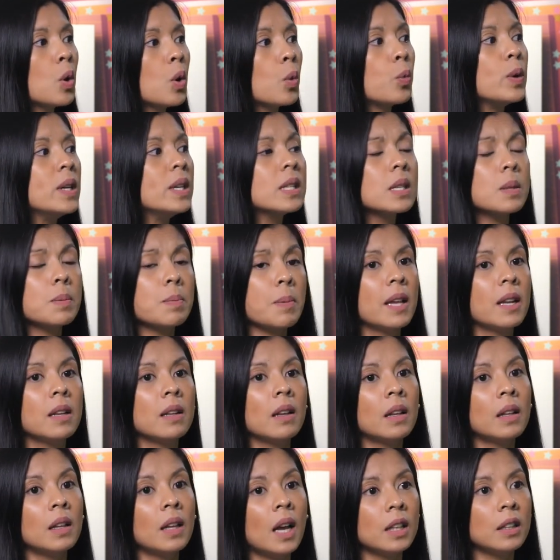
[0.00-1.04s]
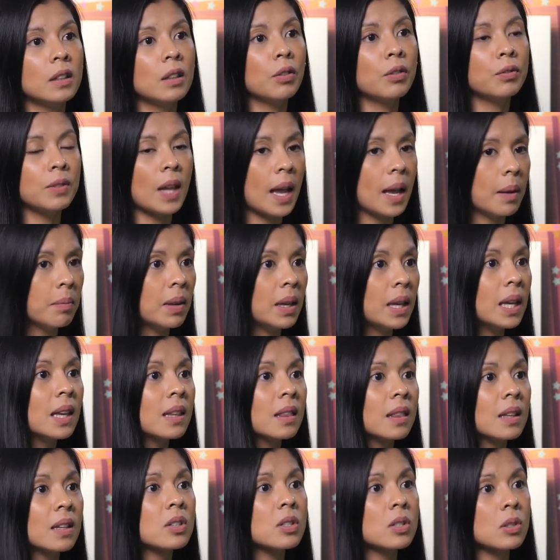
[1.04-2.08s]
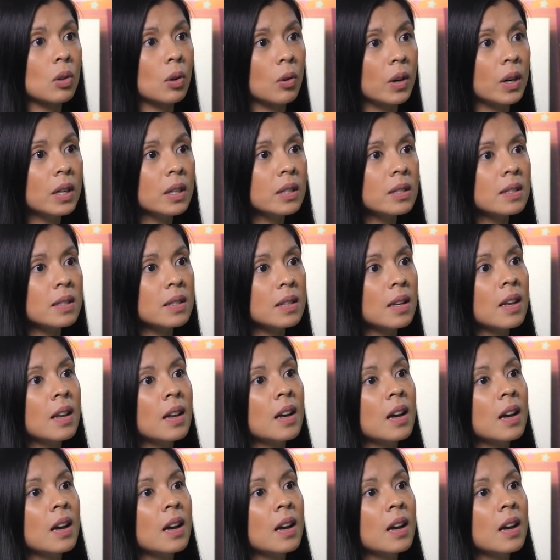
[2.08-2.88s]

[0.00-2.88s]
we spend a lot of time in the stores,